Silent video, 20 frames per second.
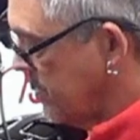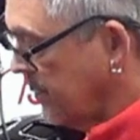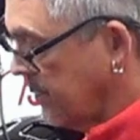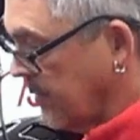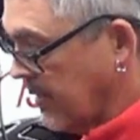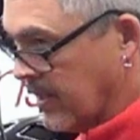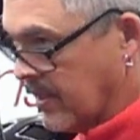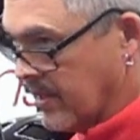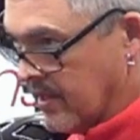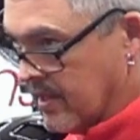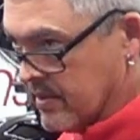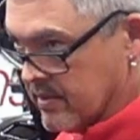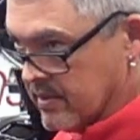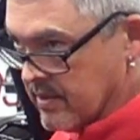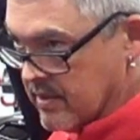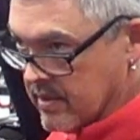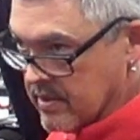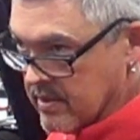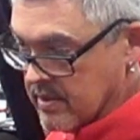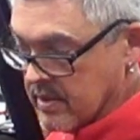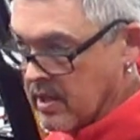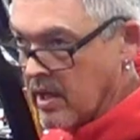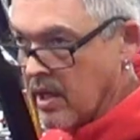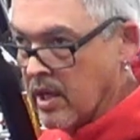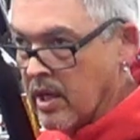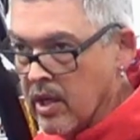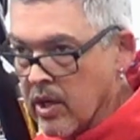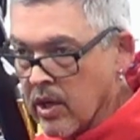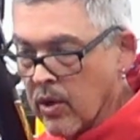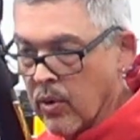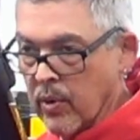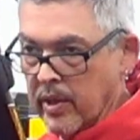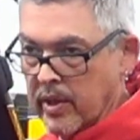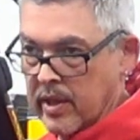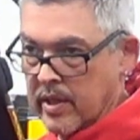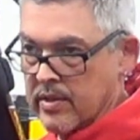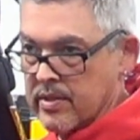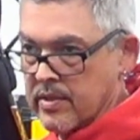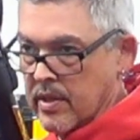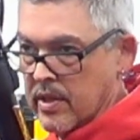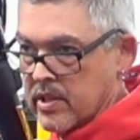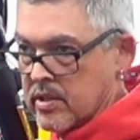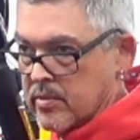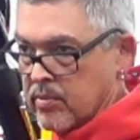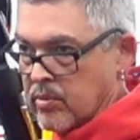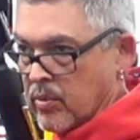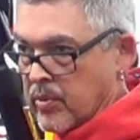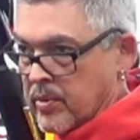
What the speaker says: of like an S&S quickie adjustable,